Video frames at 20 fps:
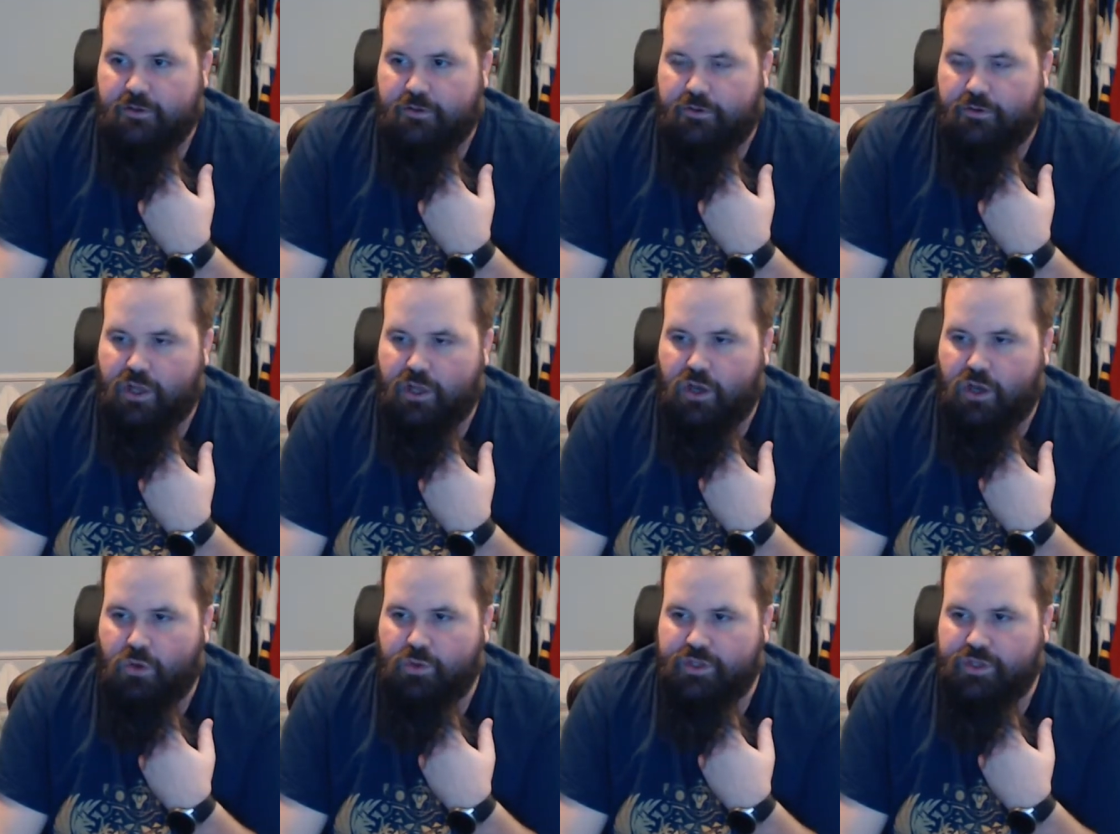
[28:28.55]

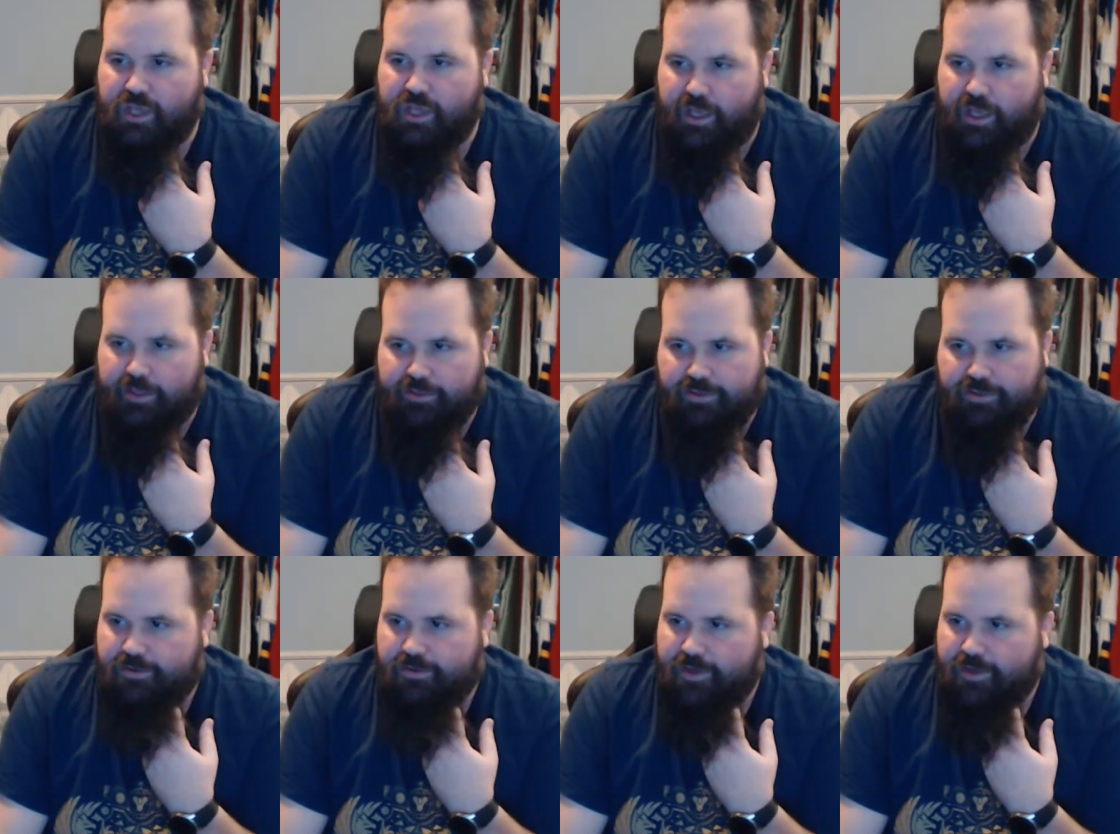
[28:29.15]
No and
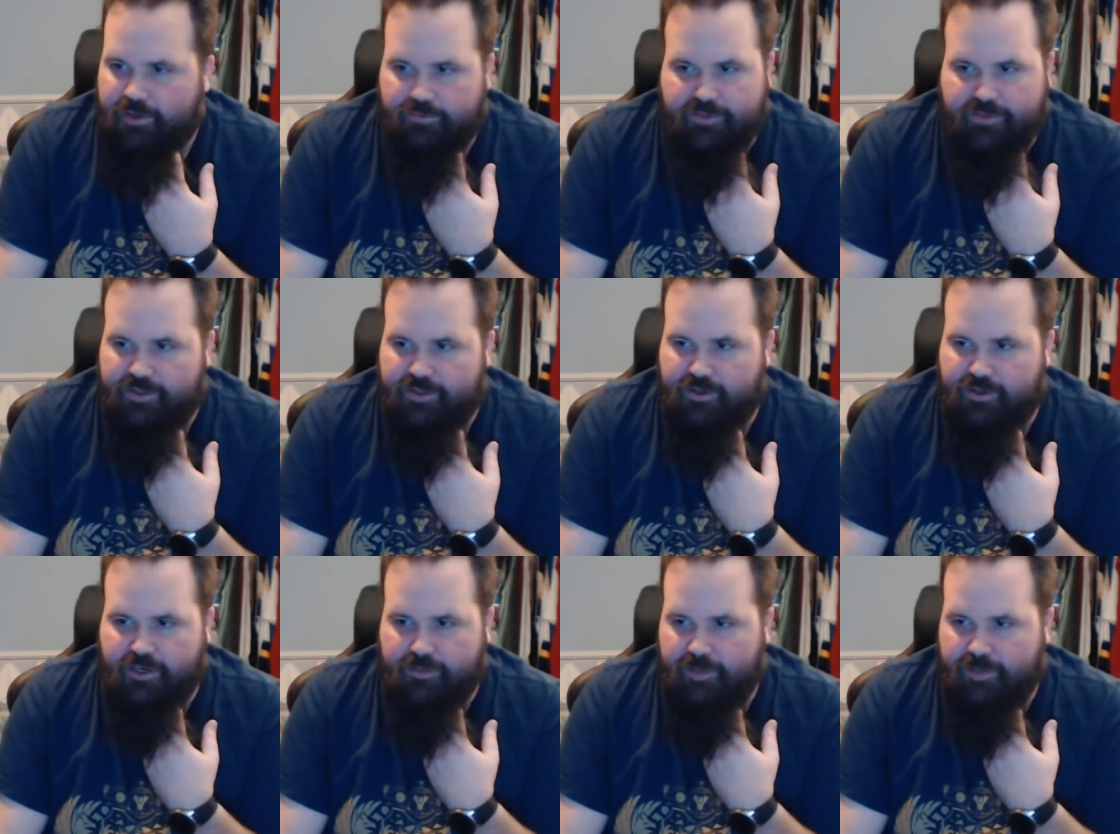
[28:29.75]
yes. I don't think
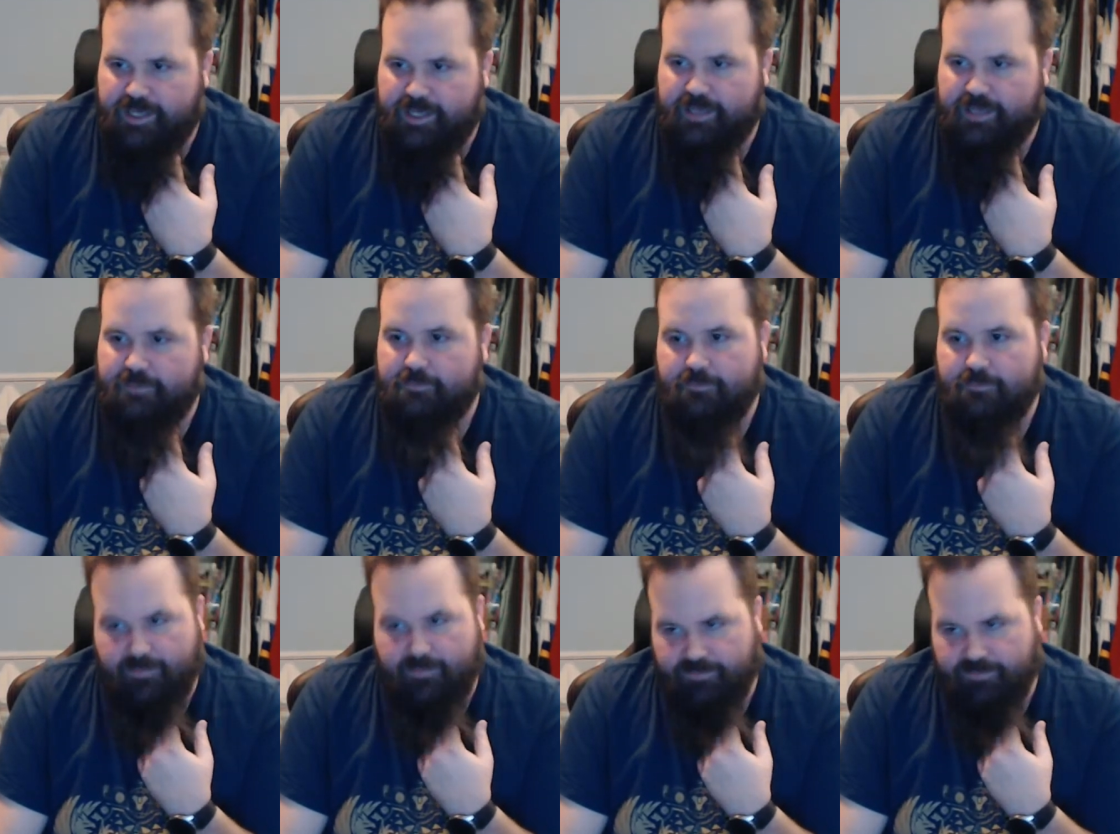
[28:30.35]
they're going to make it.
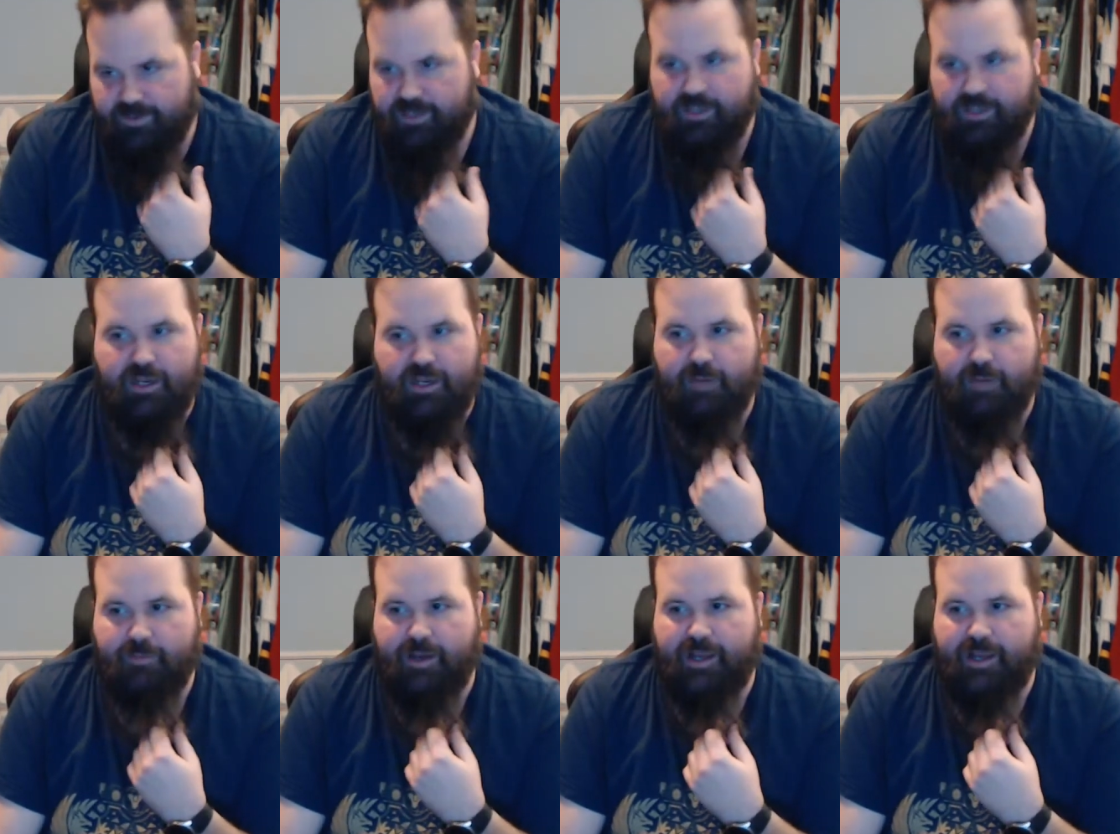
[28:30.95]
If they did,
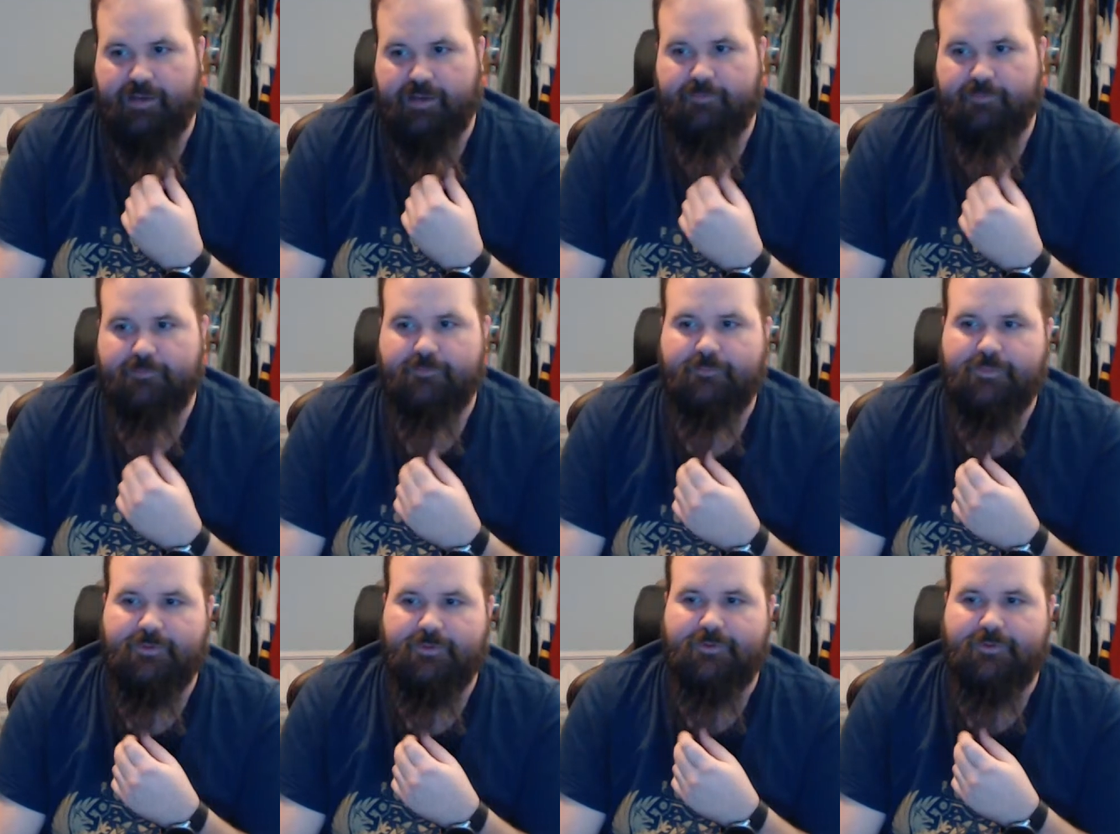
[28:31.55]
I'd buy
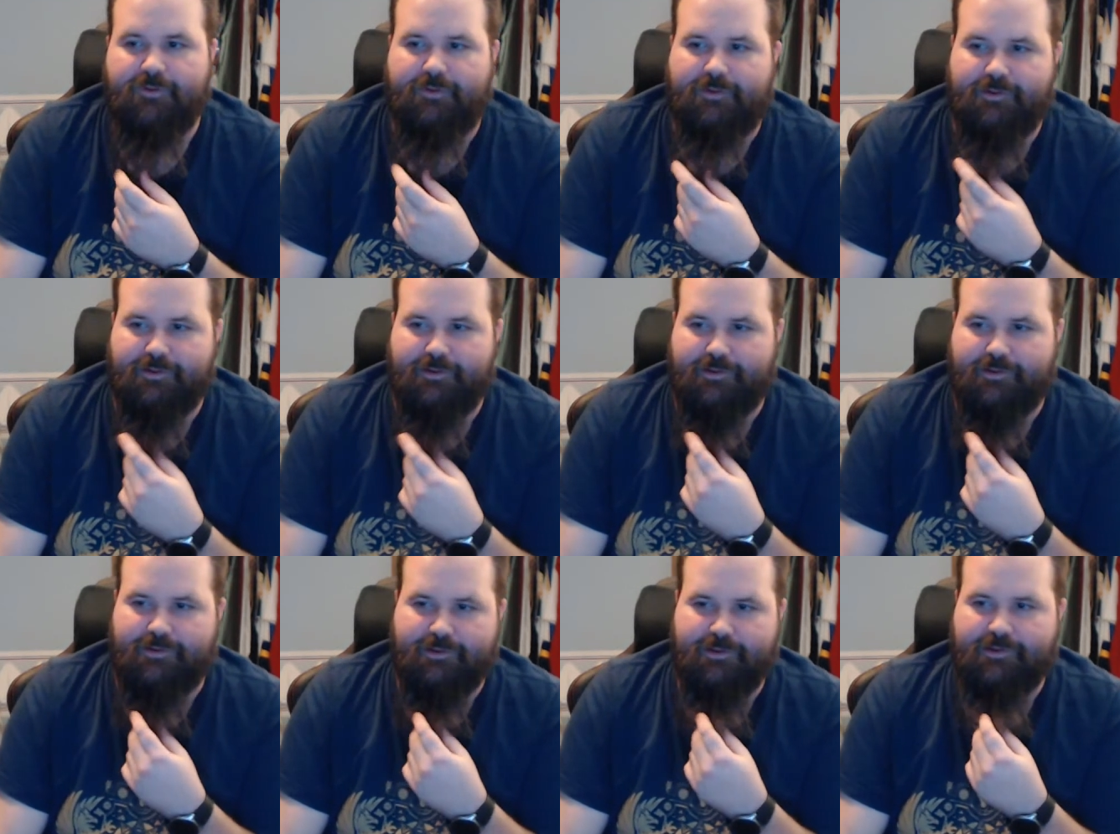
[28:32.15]

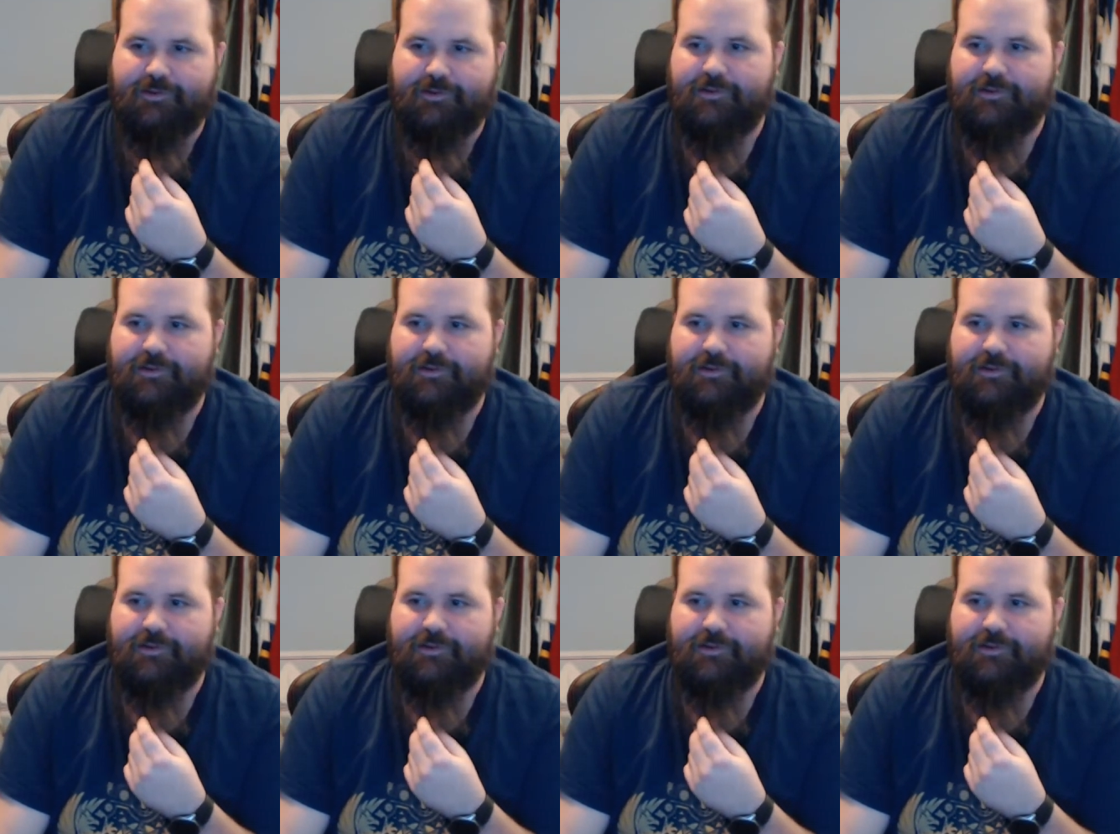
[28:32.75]
it.